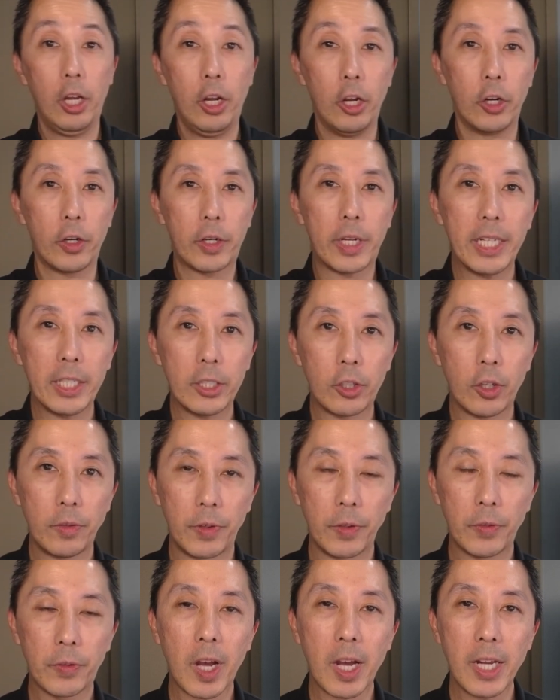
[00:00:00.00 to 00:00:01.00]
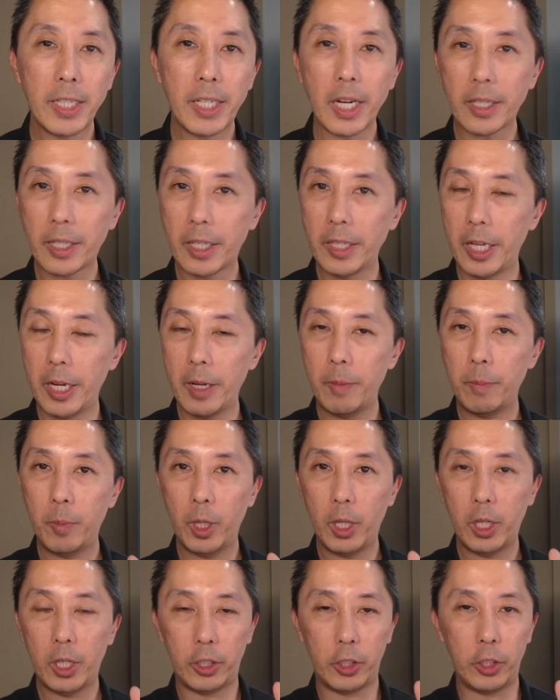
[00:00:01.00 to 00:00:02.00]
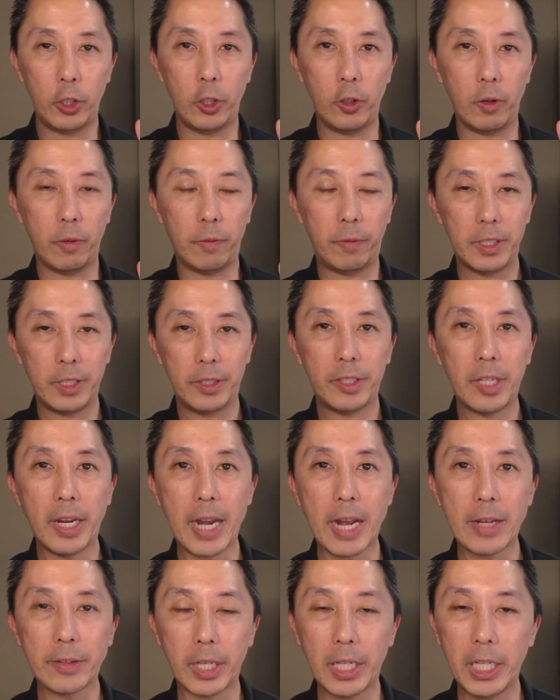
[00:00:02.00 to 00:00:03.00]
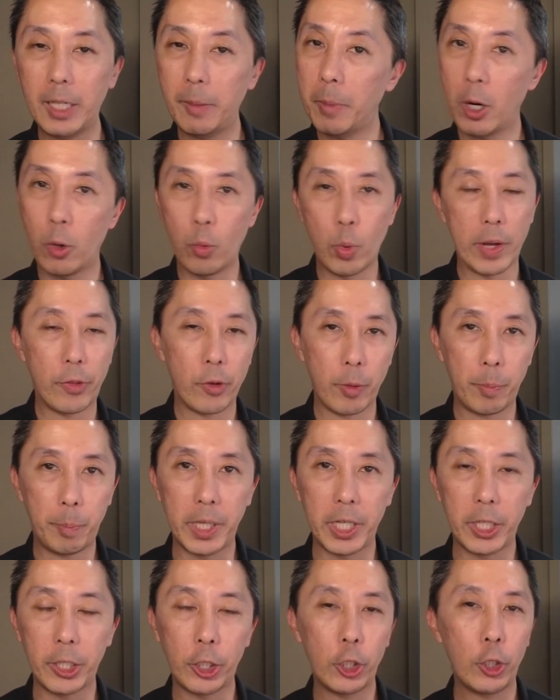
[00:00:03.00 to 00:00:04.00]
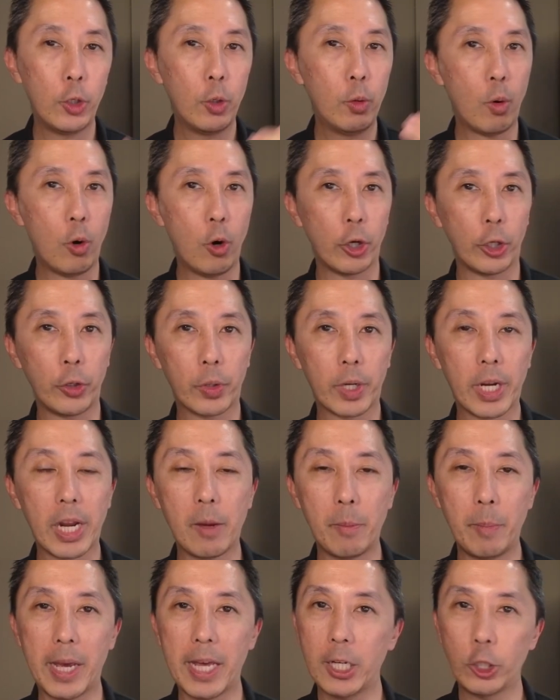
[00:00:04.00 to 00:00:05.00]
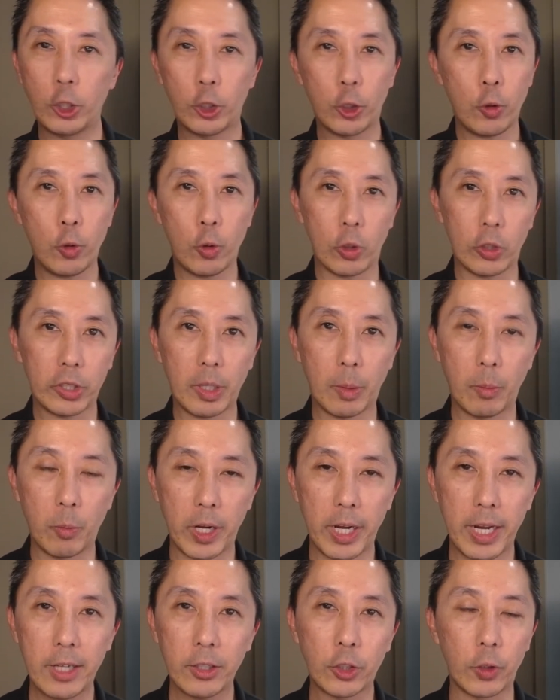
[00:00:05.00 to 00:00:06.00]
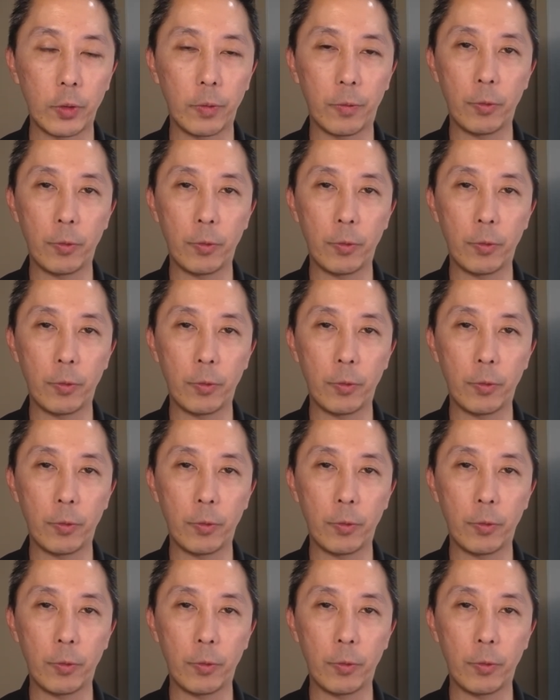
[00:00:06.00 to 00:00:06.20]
Okay, so you've contacted them, you've sent out the email, whether it be you or your account manager or someone else, you've